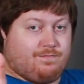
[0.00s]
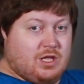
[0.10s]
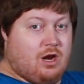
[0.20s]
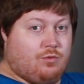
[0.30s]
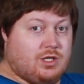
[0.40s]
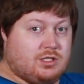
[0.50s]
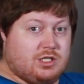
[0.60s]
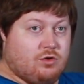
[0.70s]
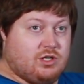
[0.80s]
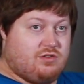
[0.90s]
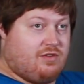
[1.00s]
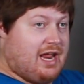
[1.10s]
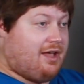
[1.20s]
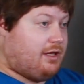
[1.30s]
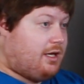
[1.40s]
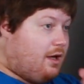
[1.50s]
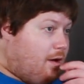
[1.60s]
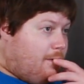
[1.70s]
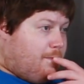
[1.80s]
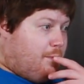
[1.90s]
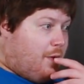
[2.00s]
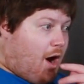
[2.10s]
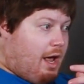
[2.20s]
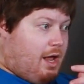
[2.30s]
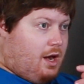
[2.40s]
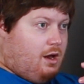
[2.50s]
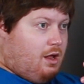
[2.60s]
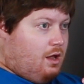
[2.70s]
you know, the series finale. But...